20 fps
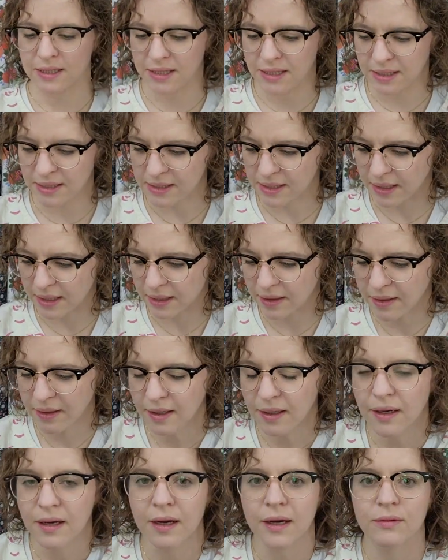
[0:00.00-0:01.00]
and easy.
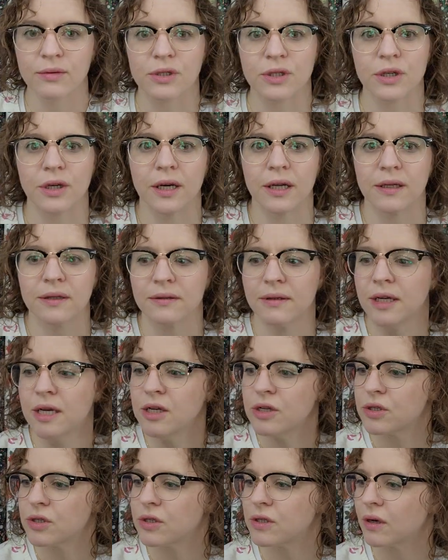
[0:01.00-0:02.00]
It was good.
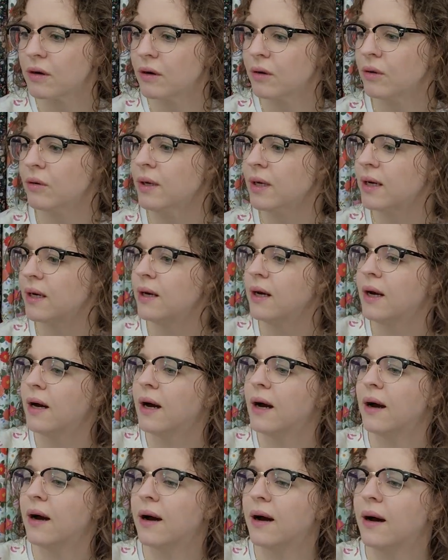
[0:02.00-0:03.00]
So
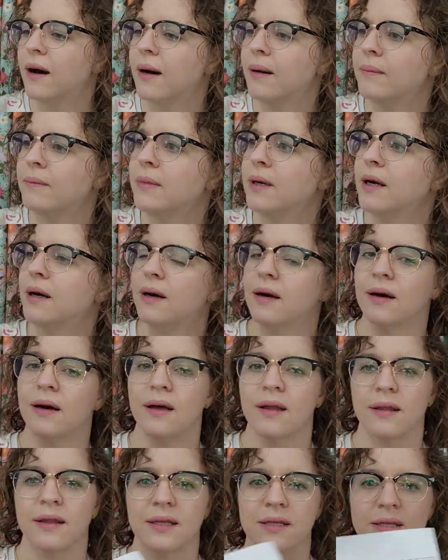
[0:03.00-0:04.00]

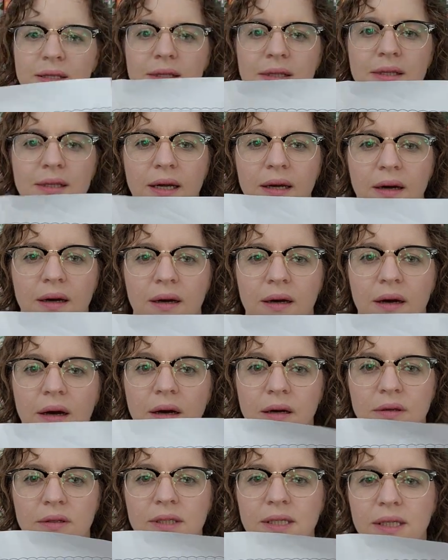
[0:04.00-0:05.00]
this is
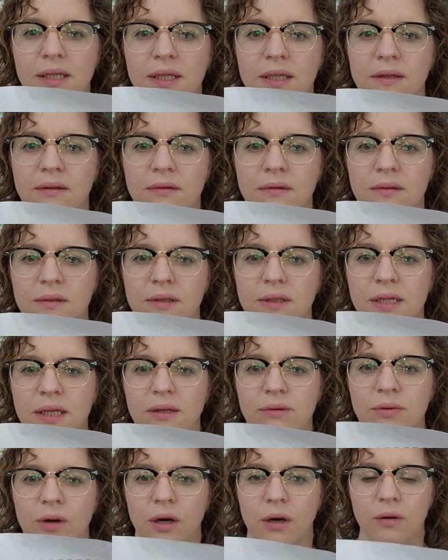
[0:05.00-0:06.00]
our D
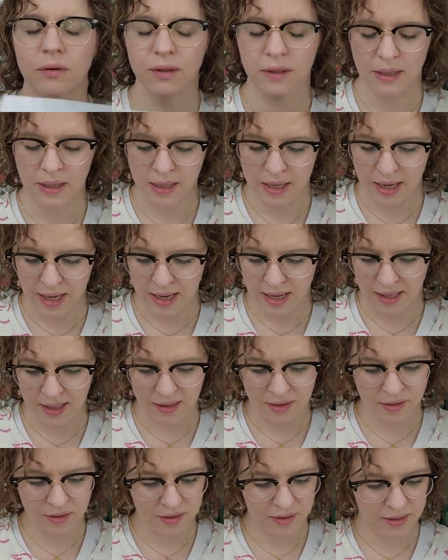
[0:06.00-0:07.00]
row,
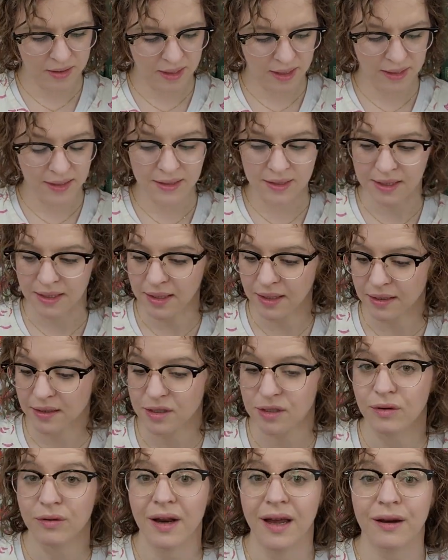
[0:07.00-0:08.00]
and that is it.
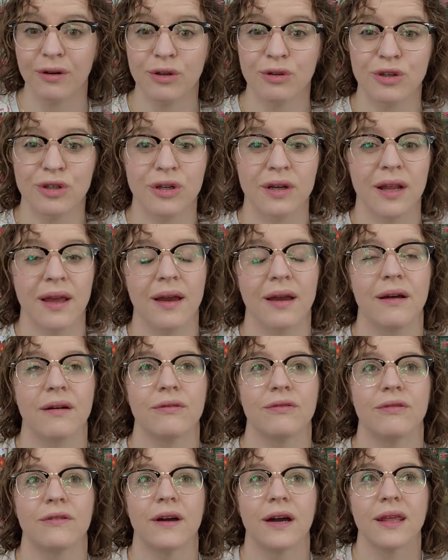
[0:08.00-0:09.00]
So now you should
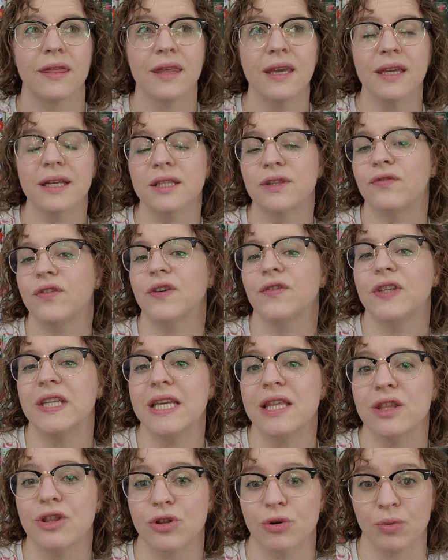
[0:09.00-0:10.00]
have, I think it's
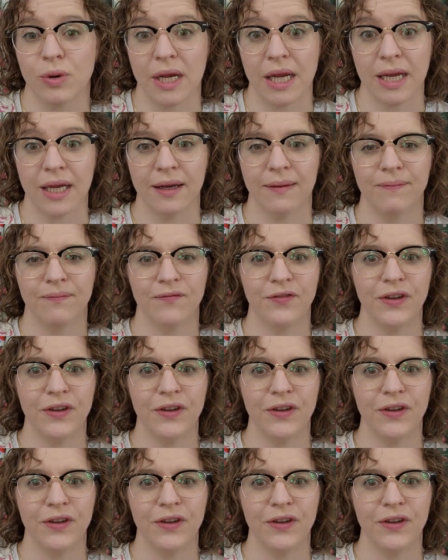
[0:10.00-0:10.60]
53